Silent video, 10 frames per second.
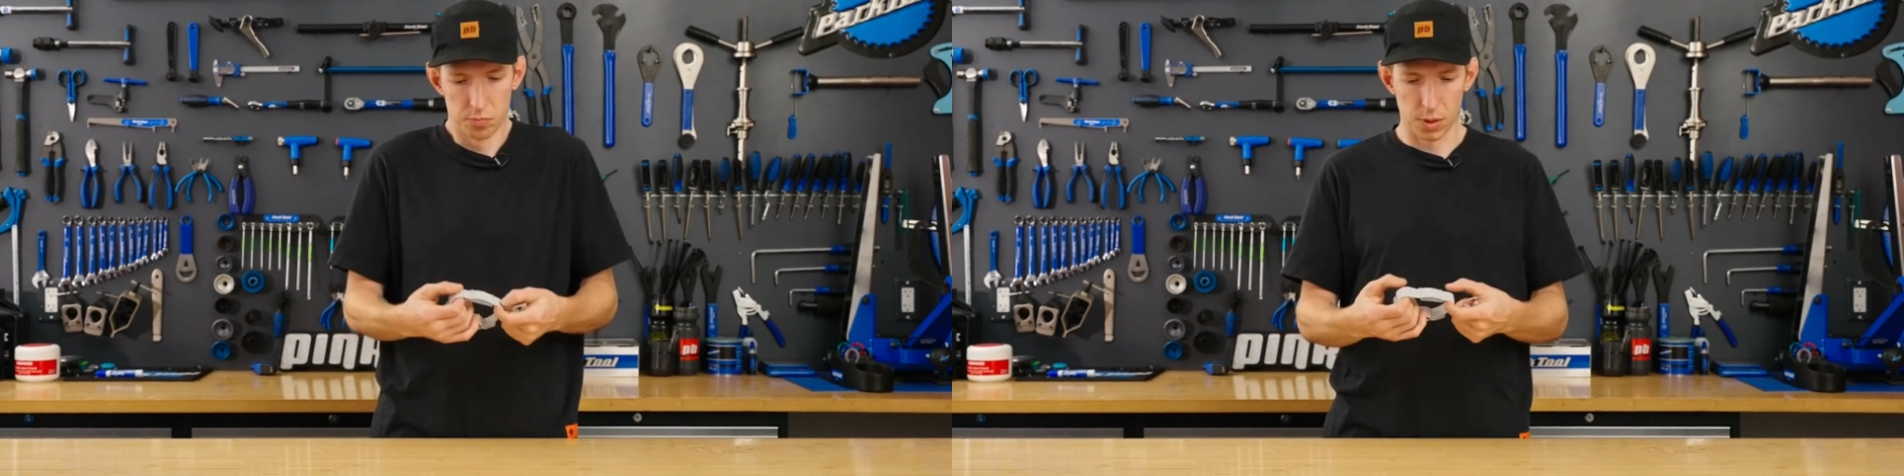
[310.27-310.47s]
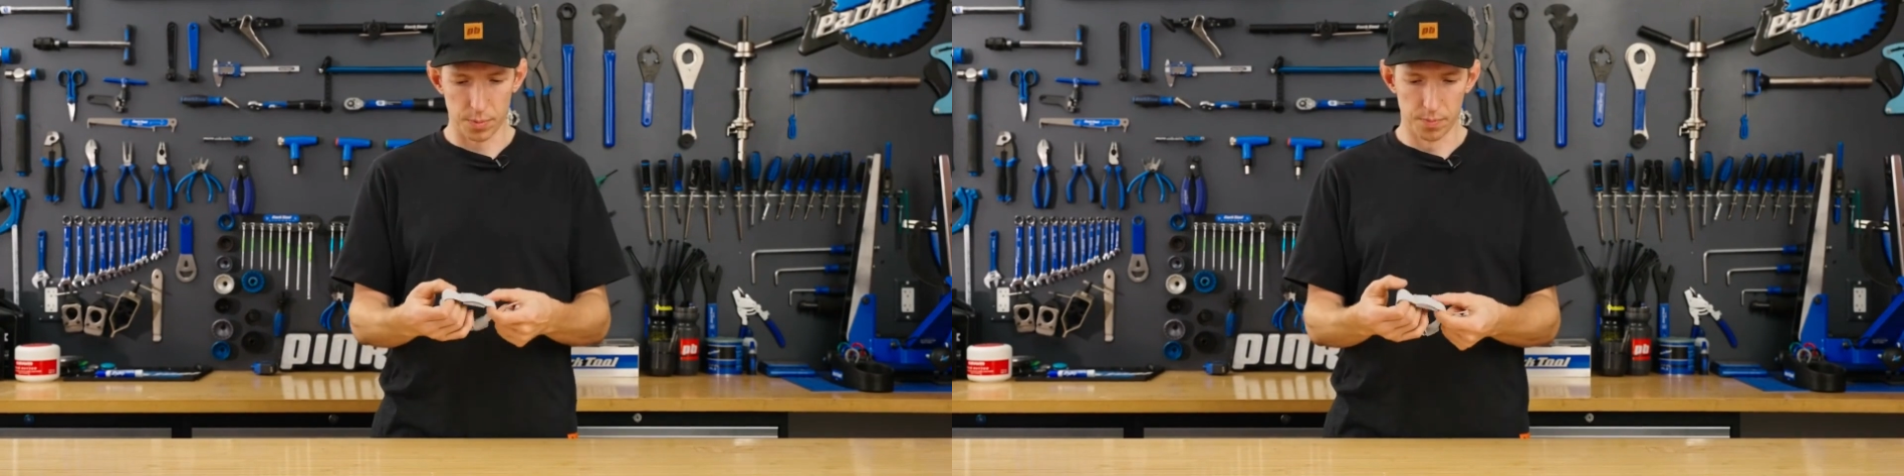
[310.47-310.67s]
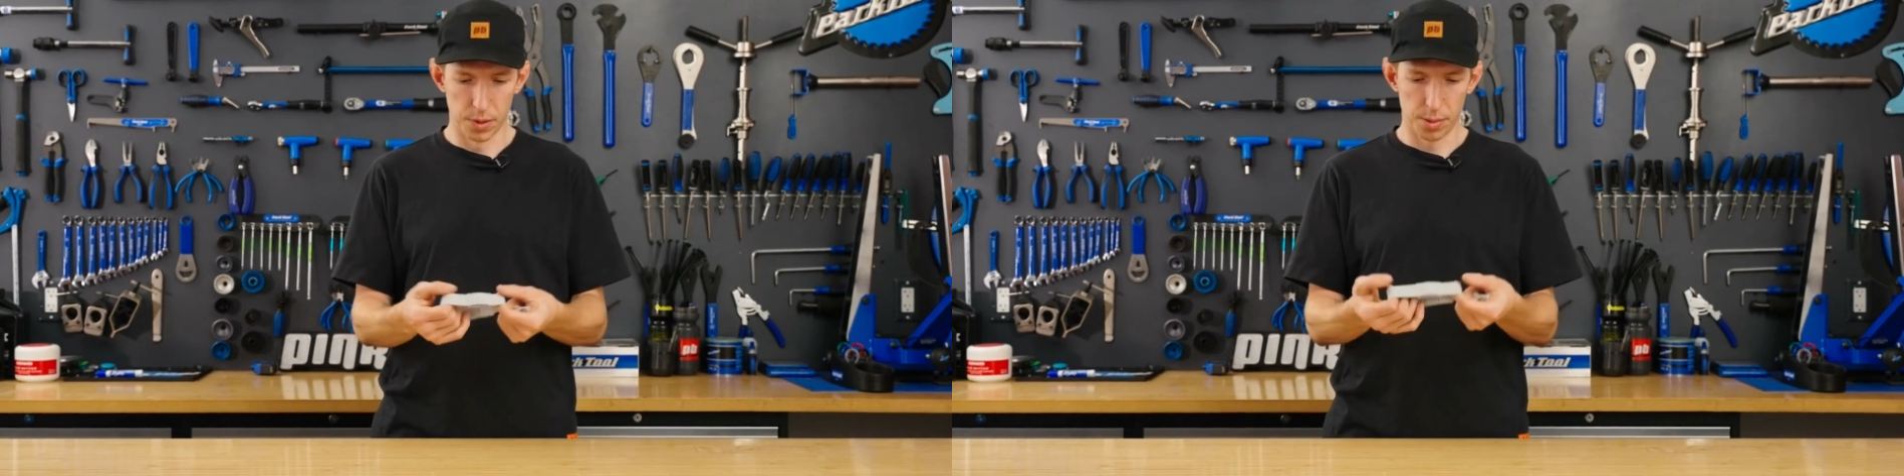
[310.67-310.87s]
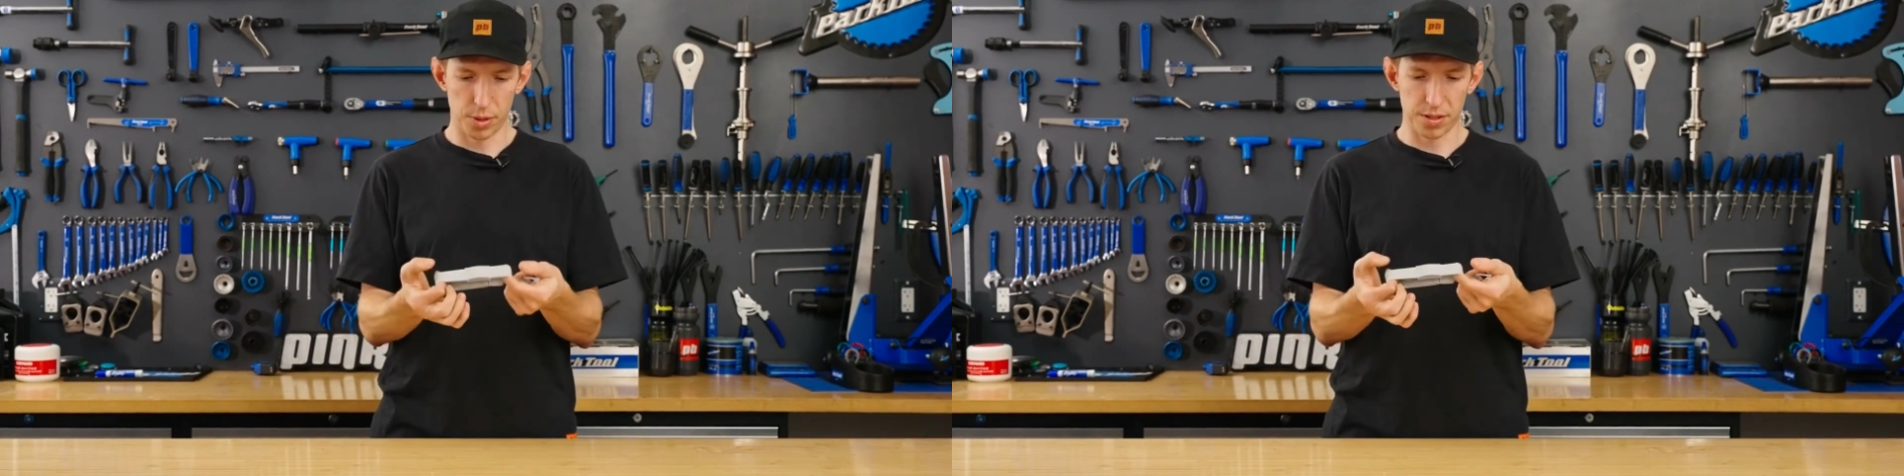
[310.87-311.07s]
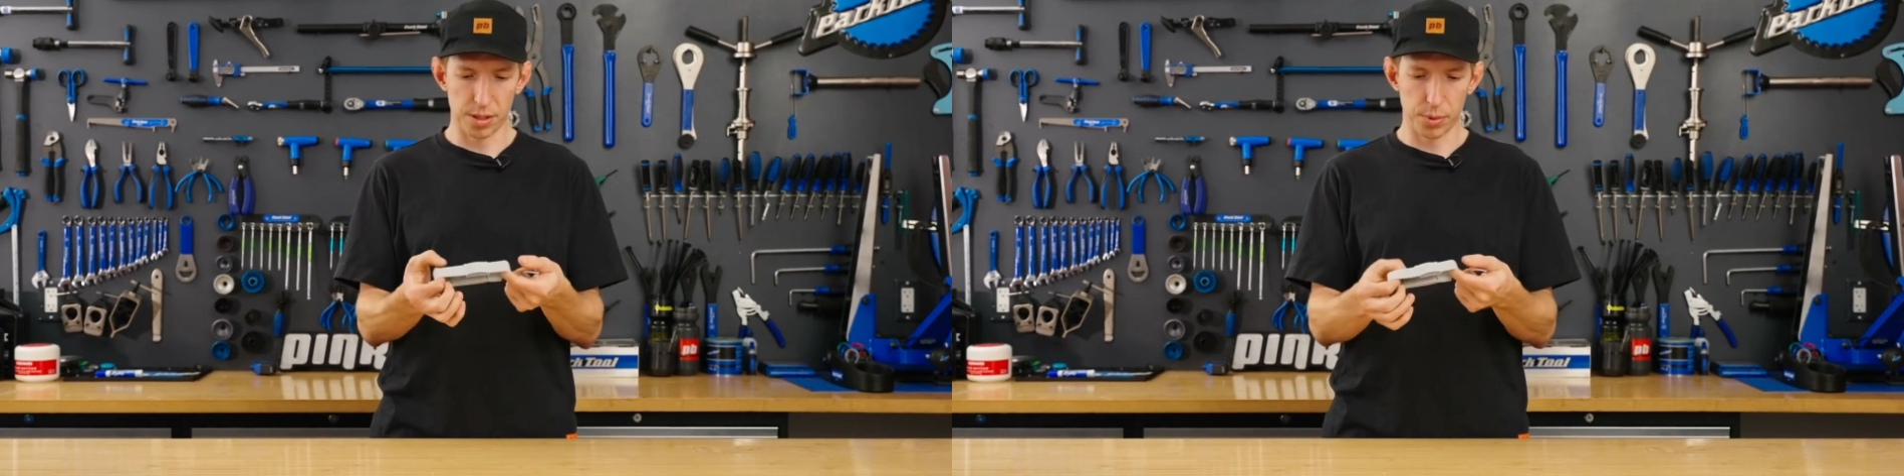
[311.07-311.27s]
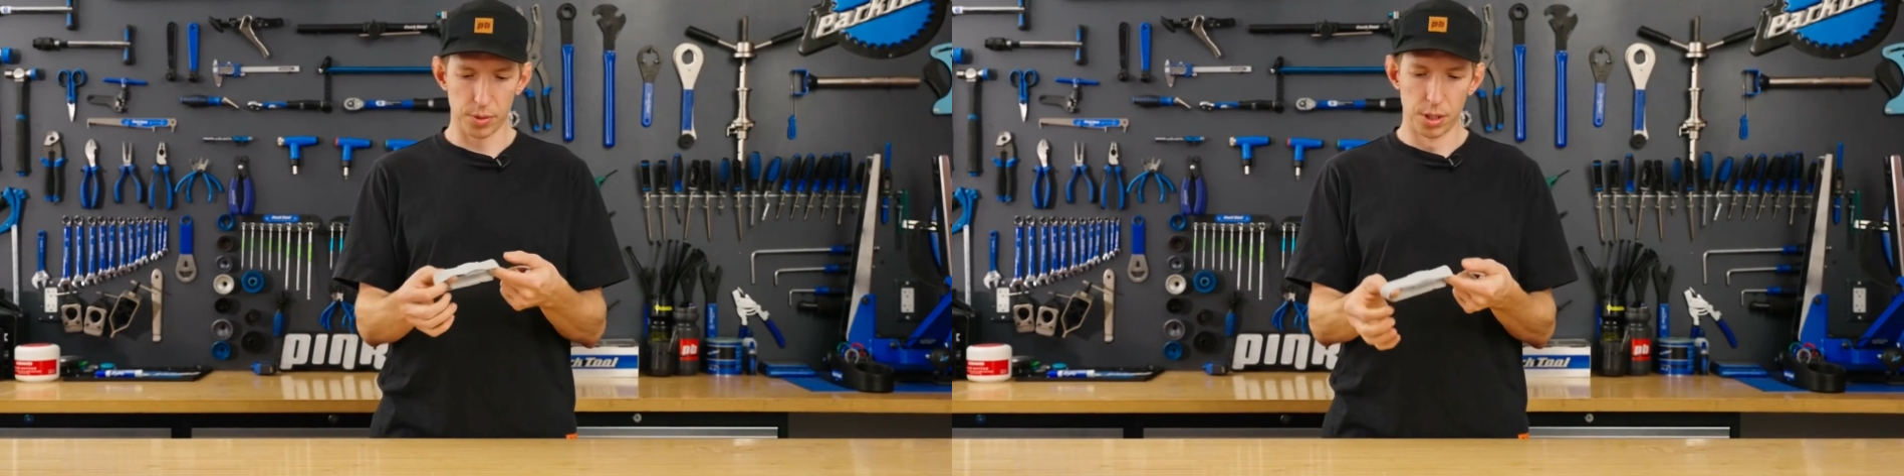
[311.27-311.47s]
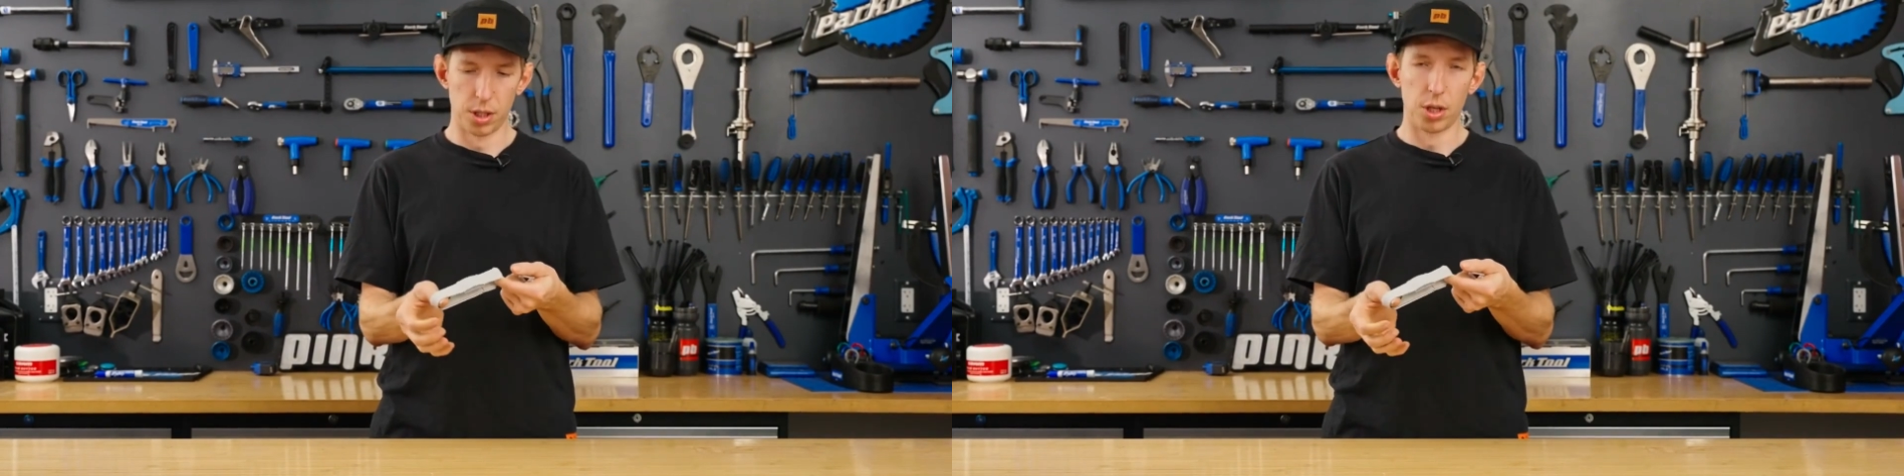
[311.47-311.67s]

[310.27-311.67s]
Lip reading: So pretty simple.